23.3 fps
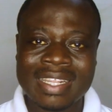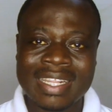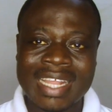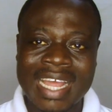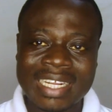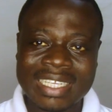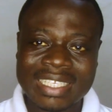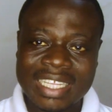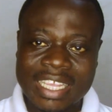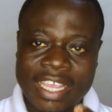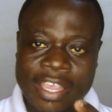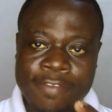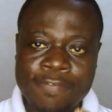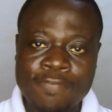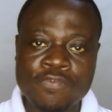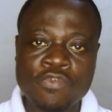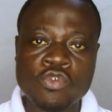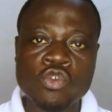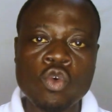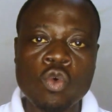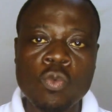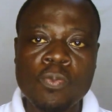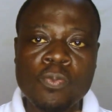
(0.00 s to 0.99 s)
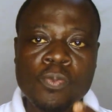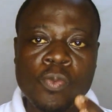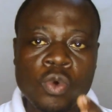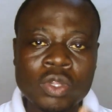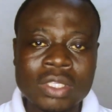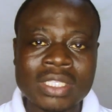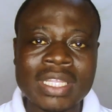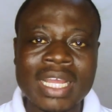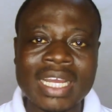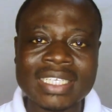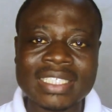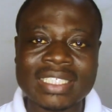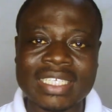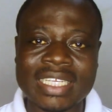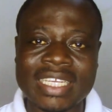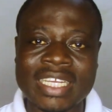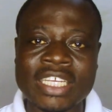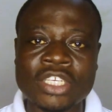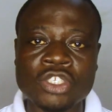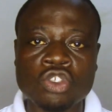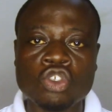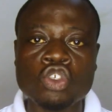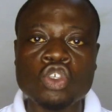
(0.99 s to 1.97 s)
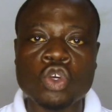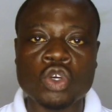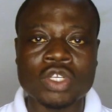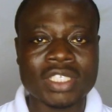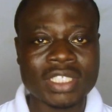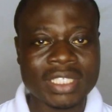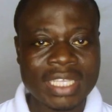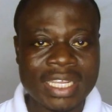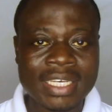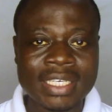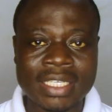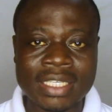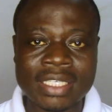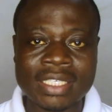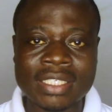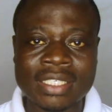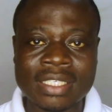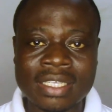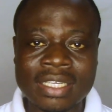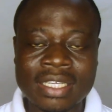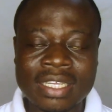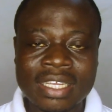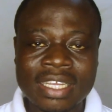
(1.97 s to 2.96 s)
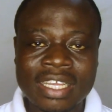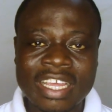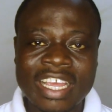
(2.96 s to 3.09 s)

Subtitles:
that if you put that into your studies,